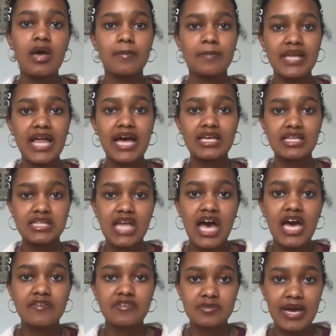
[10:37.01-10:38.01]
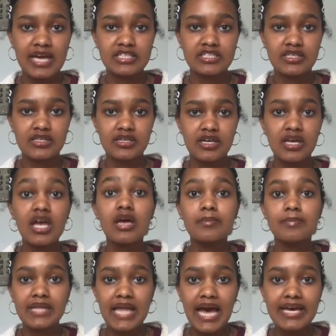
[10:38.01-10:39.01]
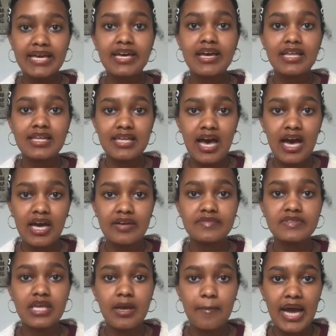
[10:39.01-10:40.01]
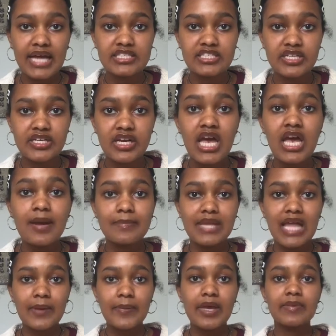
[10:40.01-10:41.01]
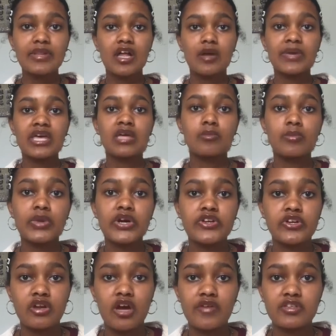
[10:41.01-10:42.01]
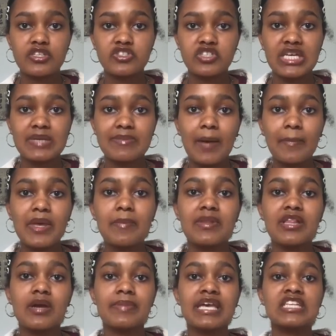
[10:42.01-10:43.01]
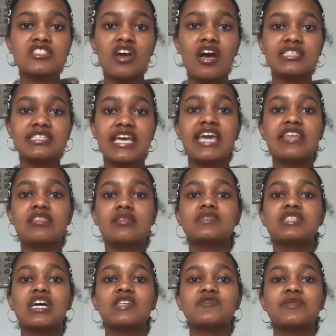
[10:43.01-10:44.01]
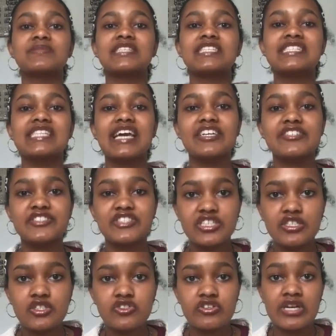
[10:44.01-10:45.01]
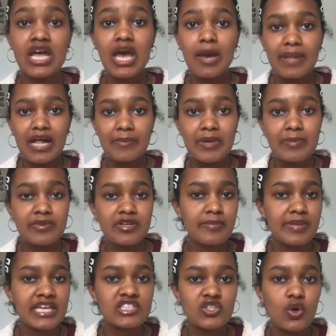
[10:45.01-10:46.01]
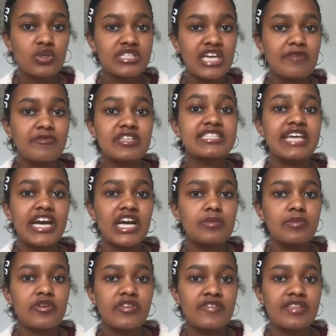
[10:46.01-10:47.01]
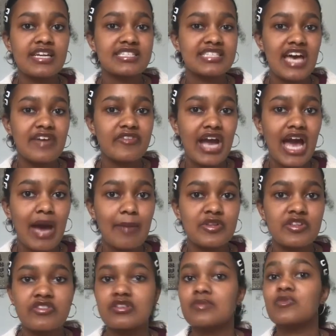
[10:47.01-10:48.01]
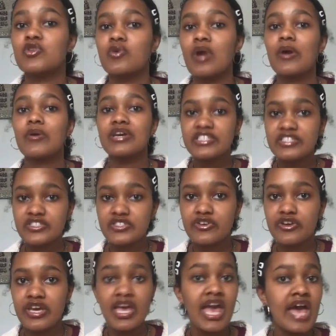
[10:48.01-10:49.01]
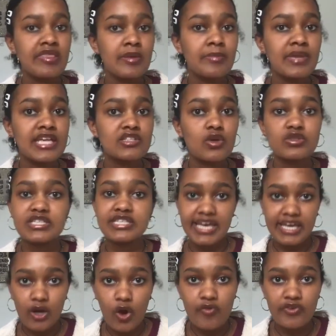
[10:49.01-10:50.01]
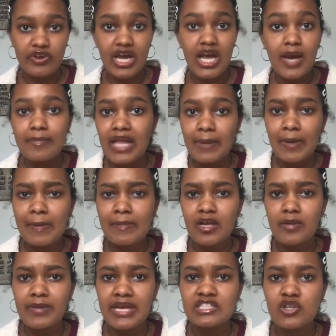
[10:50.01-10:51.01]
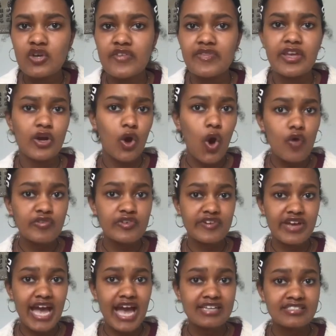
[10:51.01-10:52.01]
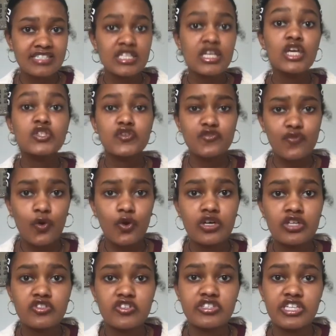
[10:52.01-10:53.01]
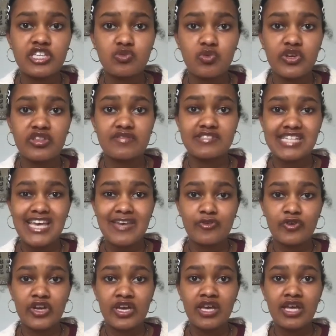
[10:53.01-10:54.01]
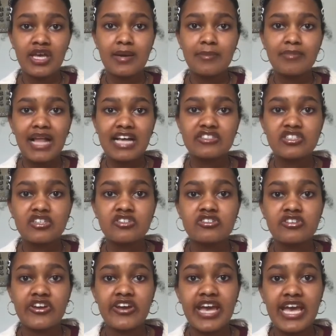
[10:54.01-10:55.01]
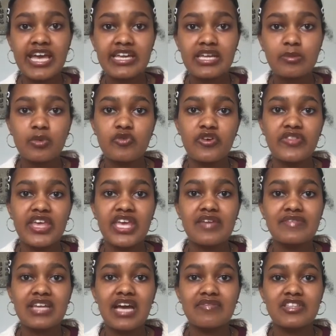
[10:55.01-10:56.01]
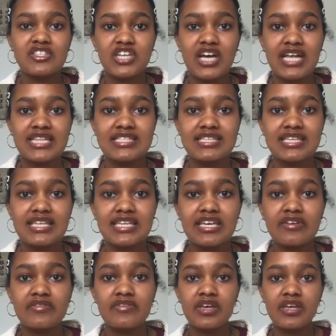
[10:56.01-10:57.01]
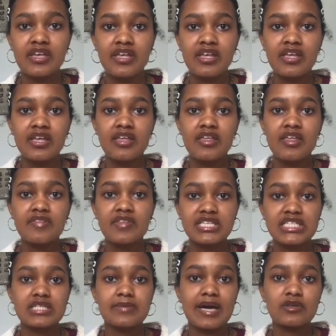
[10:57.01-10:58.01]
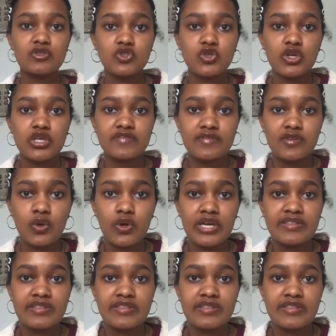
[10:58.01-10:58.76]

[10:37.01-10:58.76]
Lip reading: Black lives matter. Black lives matter. Black people are being murdered on the street. Black people are being taught to hate themselves from since they are children. Black people are being told every terrible thing that has ever happened to them throughout history and then being told to get over it. Black people are being told that they are overreacting to 400 years worth of slavery. Black children are hated before they even have the chance to live. This is about George Floyd.